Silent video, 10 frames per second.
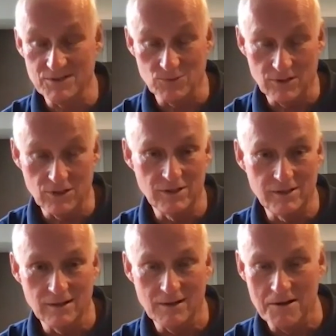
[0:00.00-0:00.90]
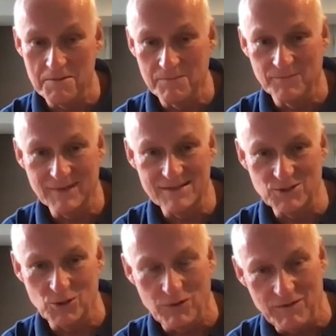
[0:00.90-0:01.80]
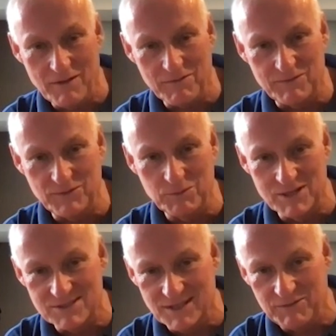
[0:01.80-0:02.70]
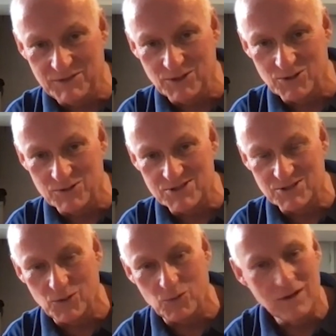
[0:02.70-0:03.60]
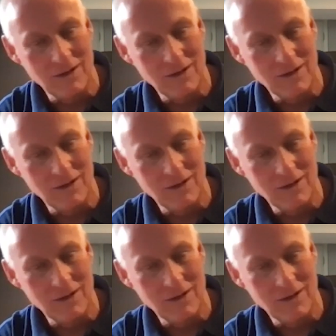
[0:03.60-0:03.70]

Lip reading: really good. So we have a few minutes left here, Chris. So